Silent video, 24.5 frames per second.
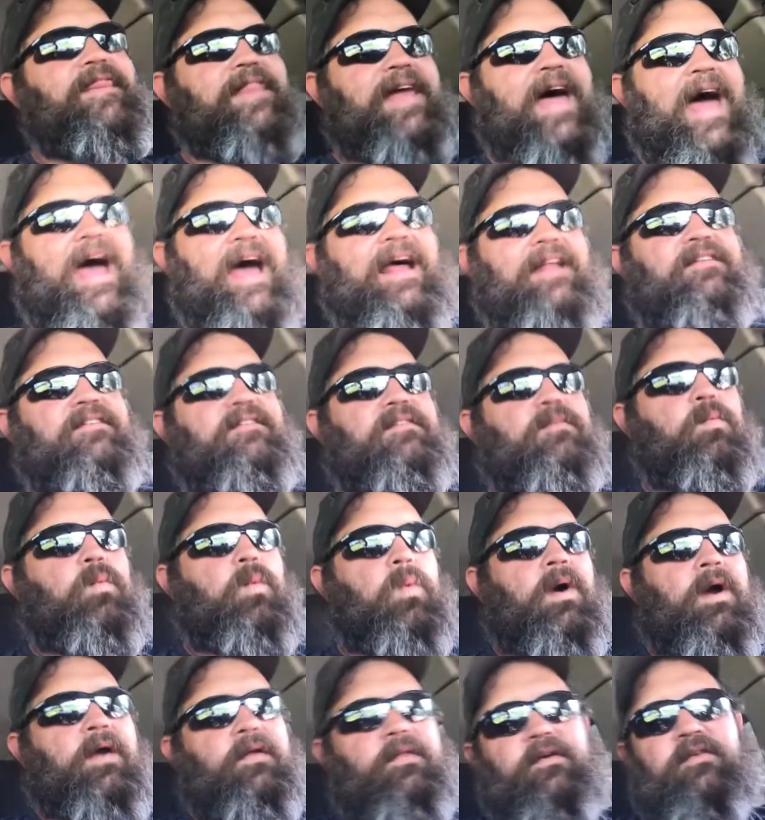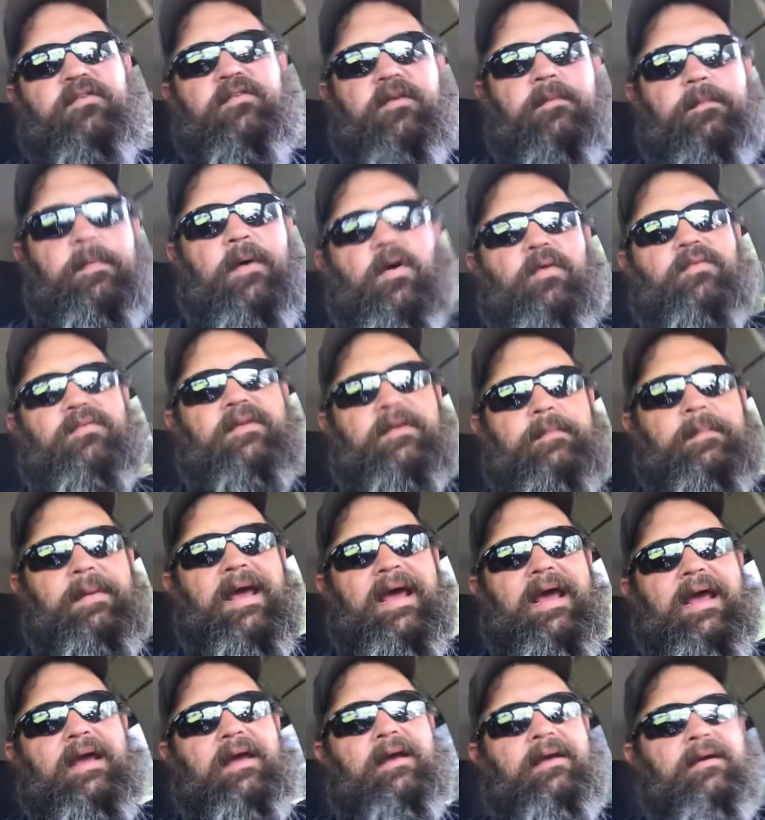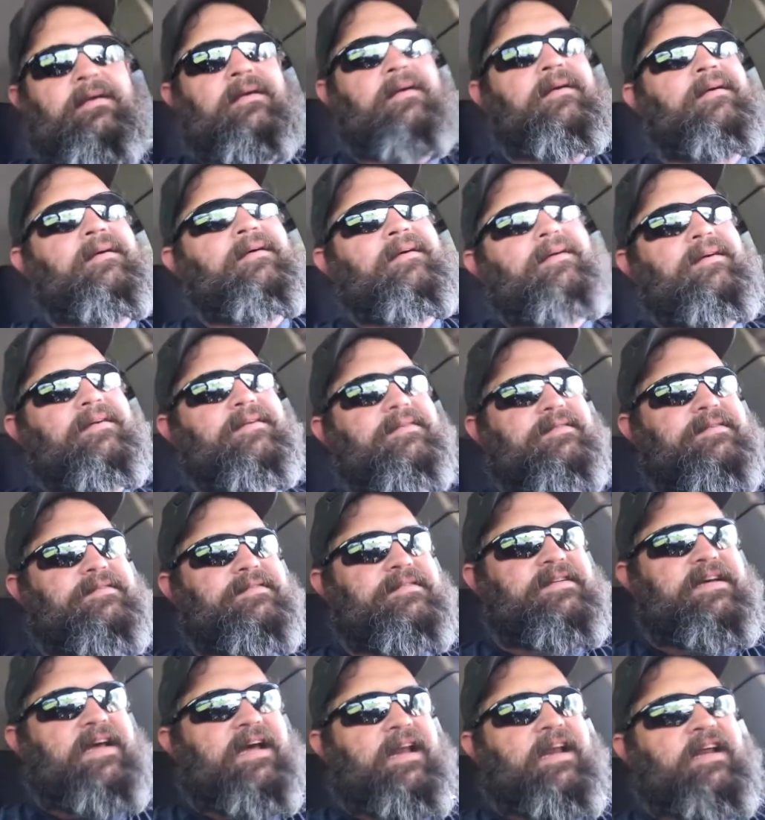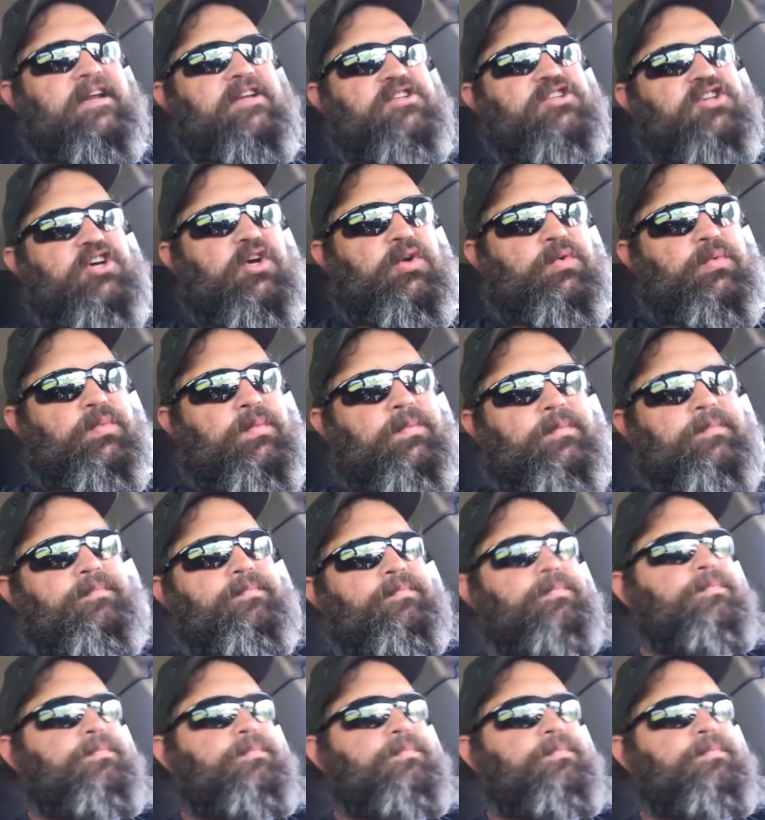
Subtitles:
That's where they're supposed to be. 10 and 2.